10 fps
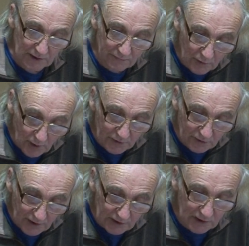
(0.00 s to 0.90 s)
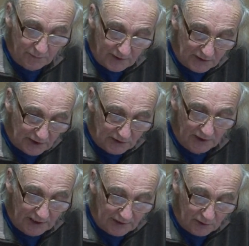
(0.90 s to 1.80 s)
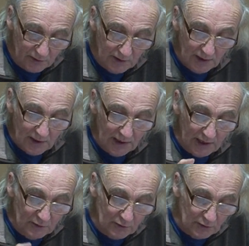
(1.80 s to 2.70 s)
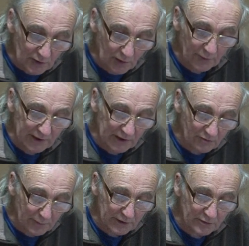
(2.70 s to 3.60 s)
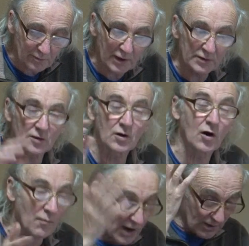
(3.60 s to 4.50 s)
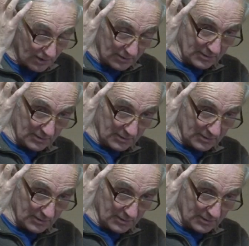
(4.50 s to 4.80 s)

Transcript: If you are obstructed by such an attitude and do not bring its remedy to mind, comma.